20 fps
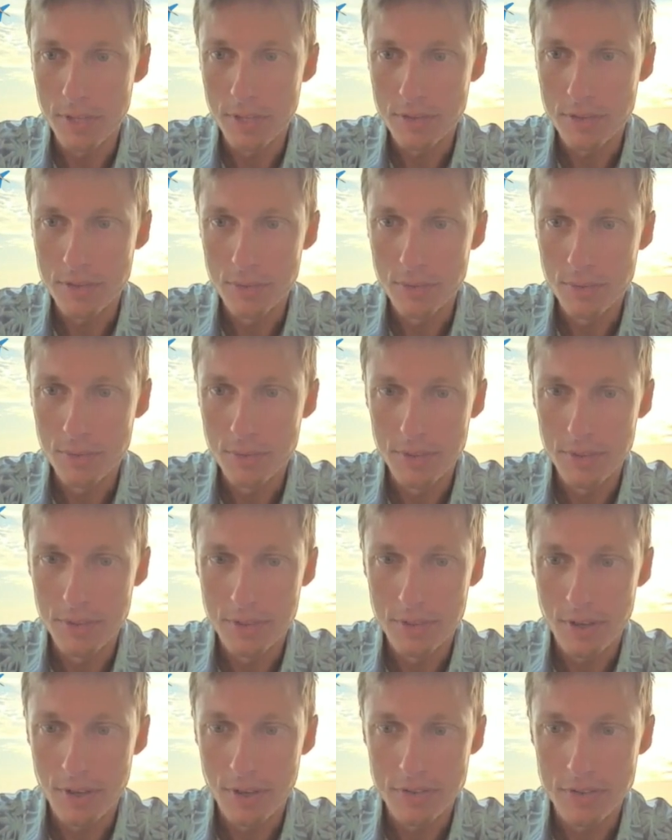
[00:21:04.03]
the
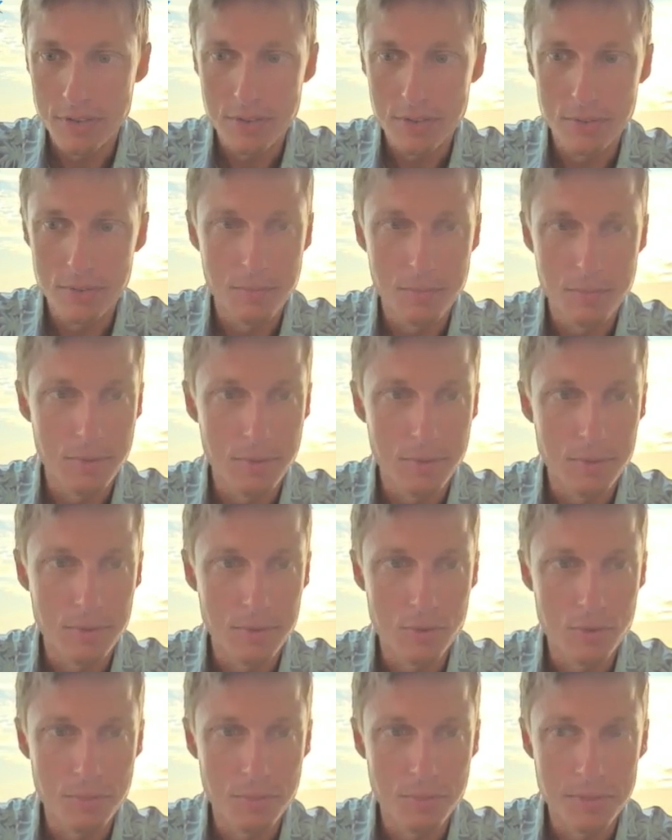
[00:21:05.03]
custom
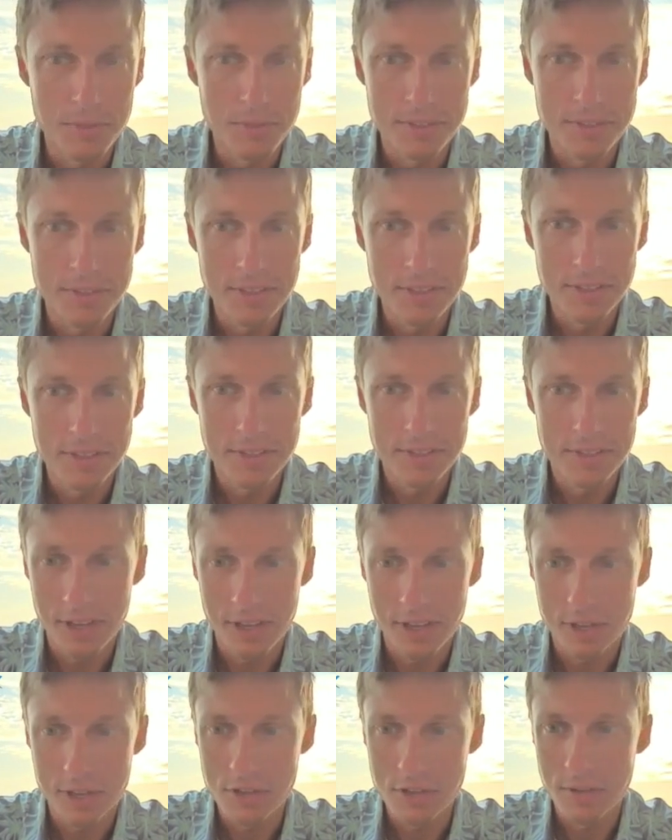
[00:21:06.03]
GPT section,
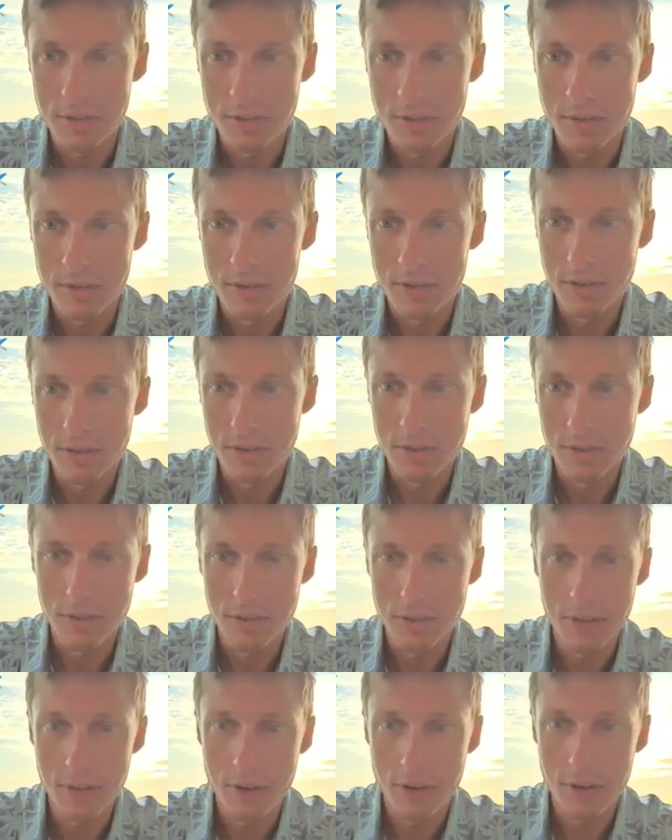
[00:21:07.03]
there
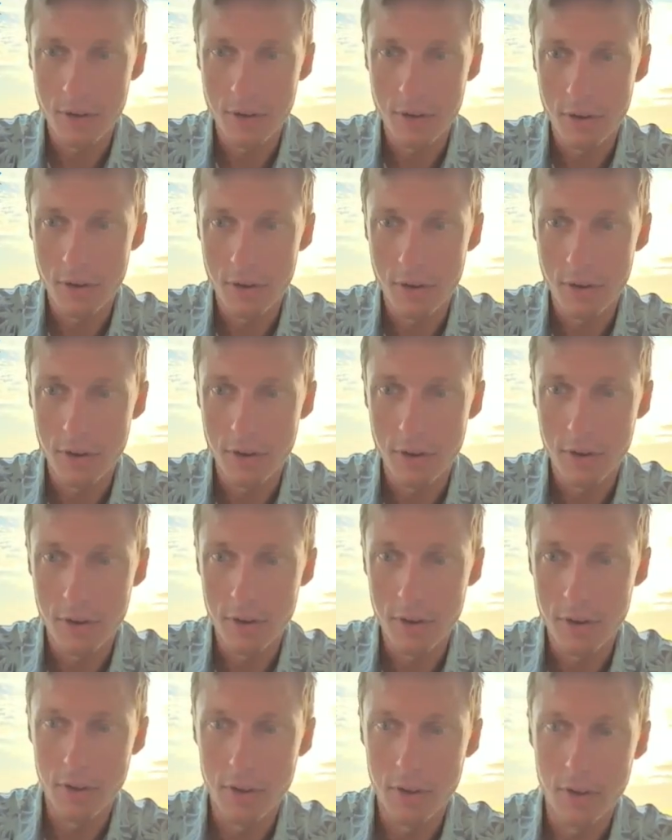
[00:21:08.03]
are
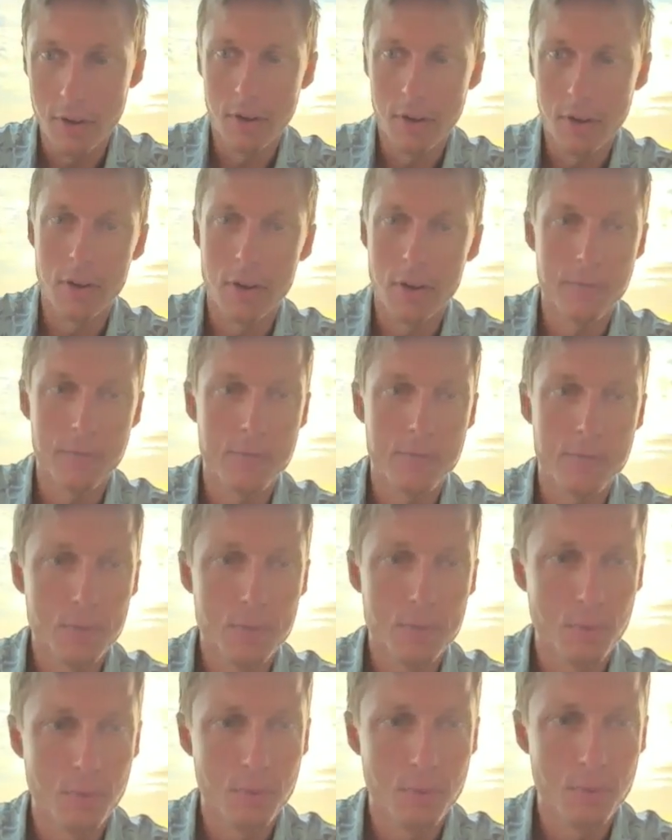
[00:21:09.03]
a few
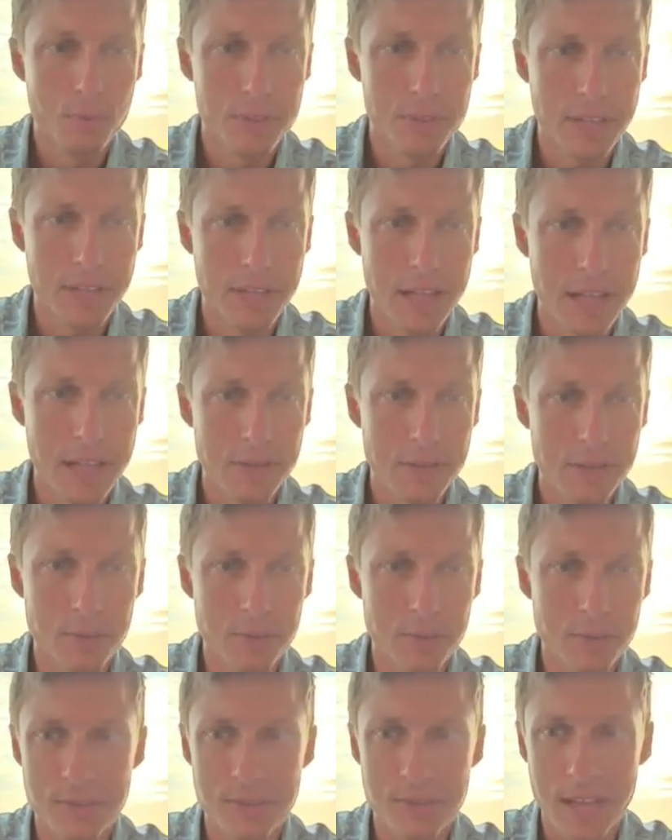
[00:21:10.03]
more categories of
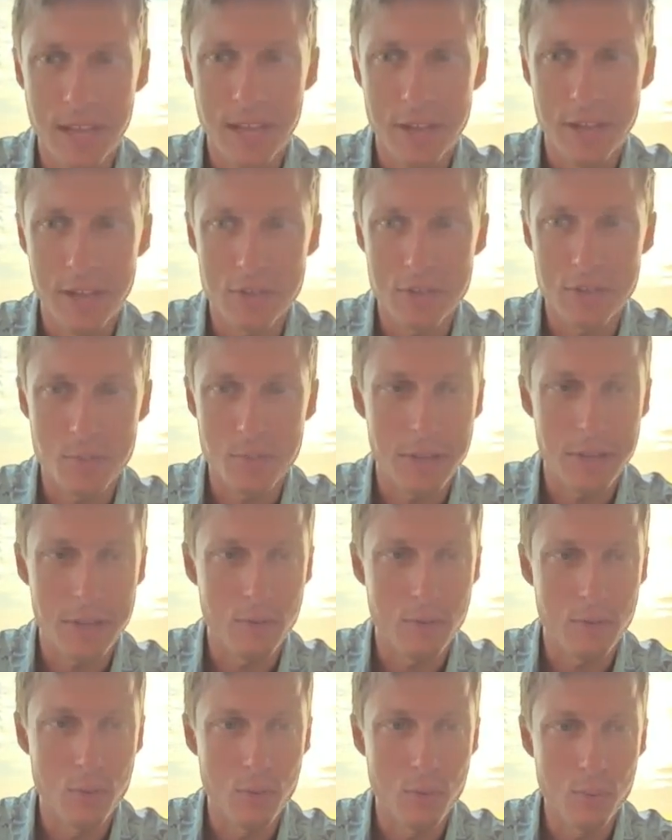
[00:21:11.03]
actions. We have
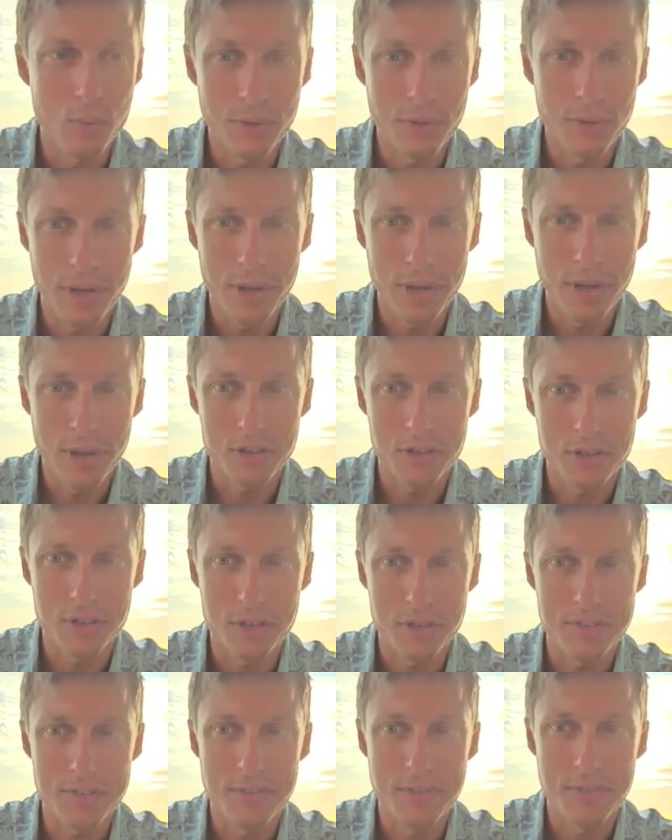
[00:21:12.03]
core actions.
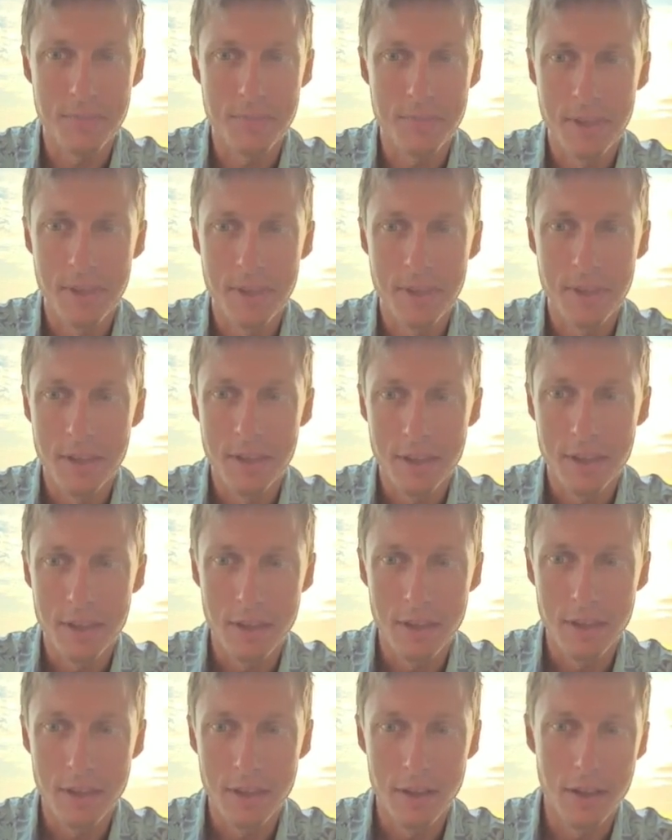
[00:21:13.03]

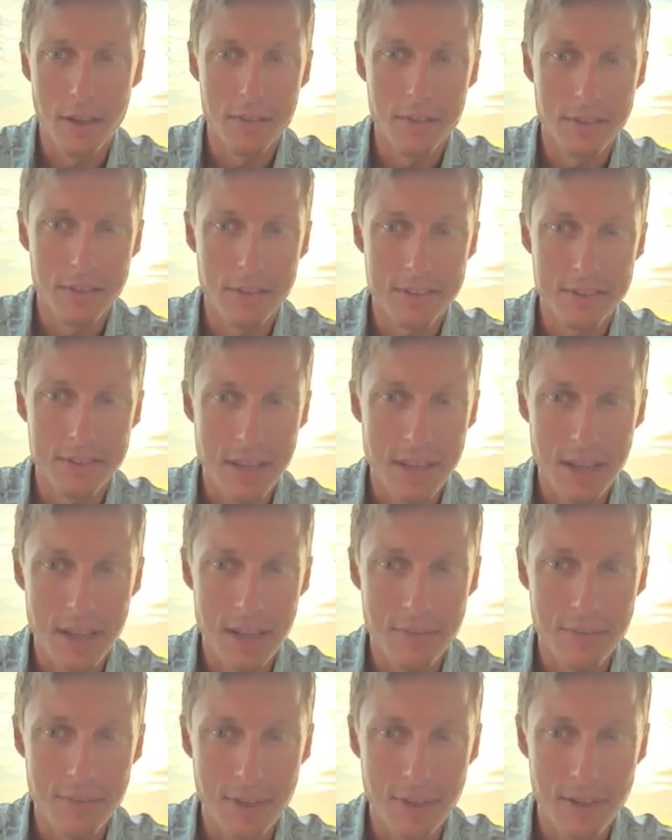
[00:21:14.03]
This
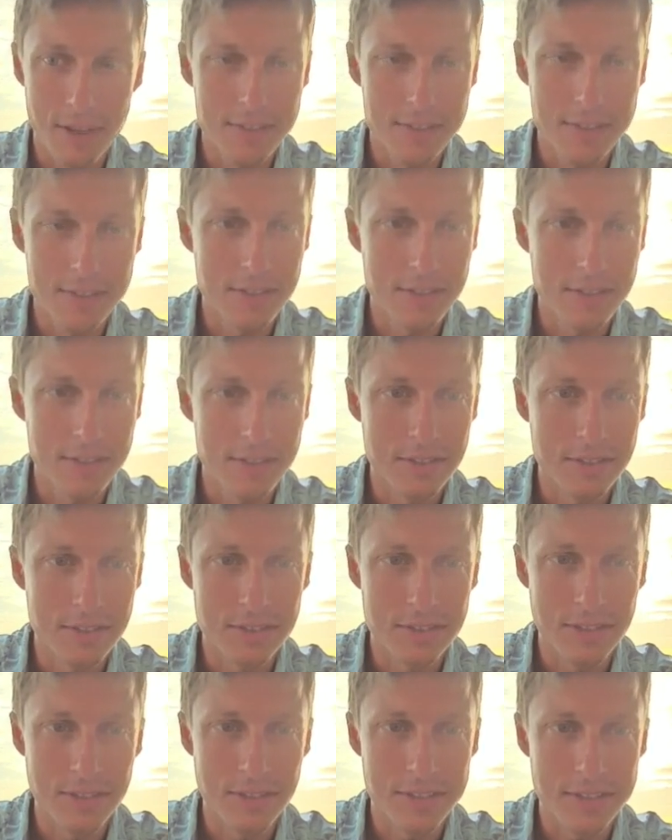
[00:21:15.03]
FS, that
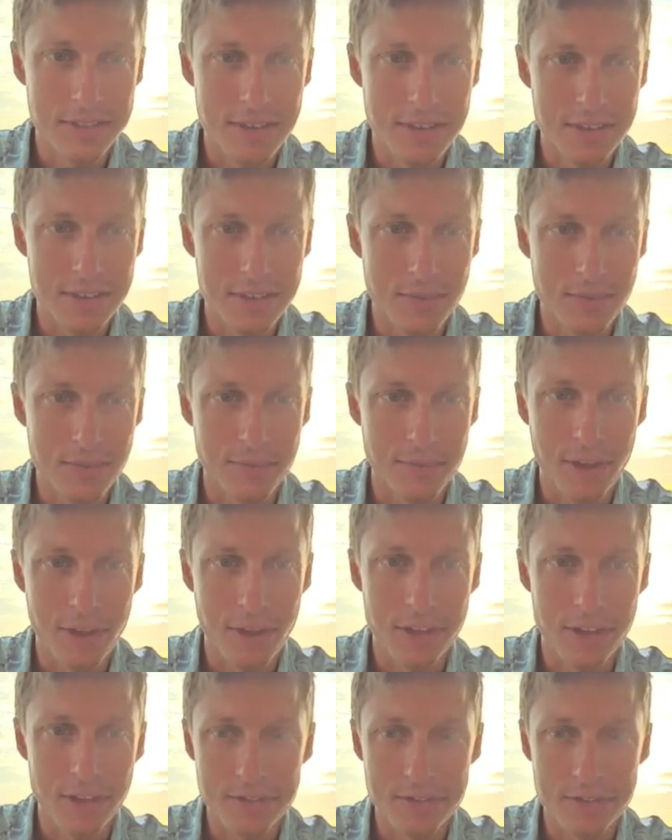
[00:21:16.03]
stands for file
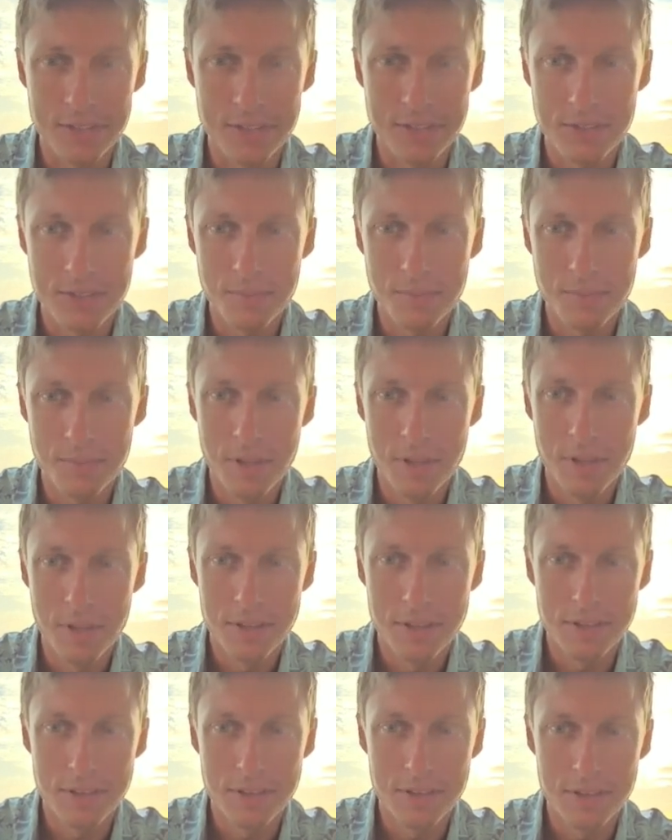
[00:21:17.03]
system.
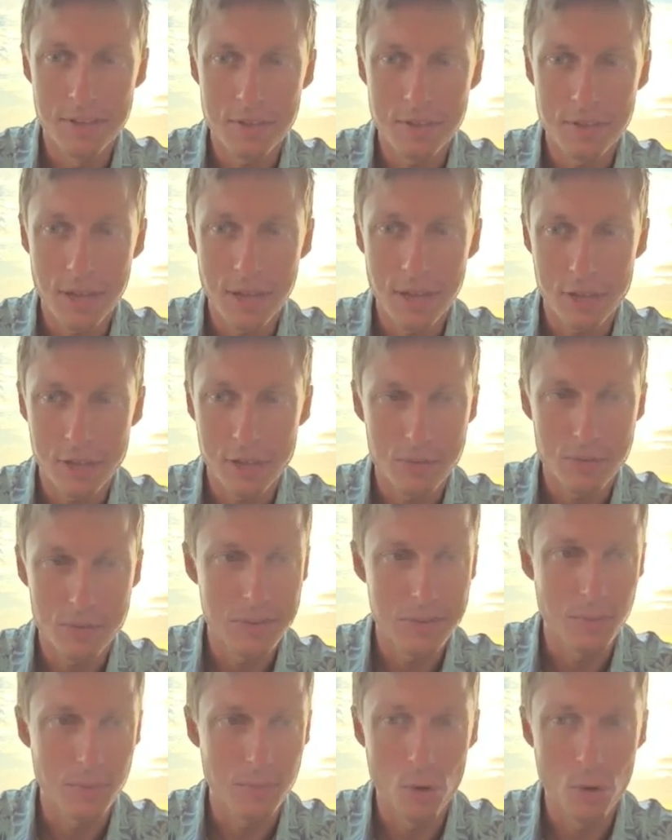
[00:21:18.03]
These are actually some open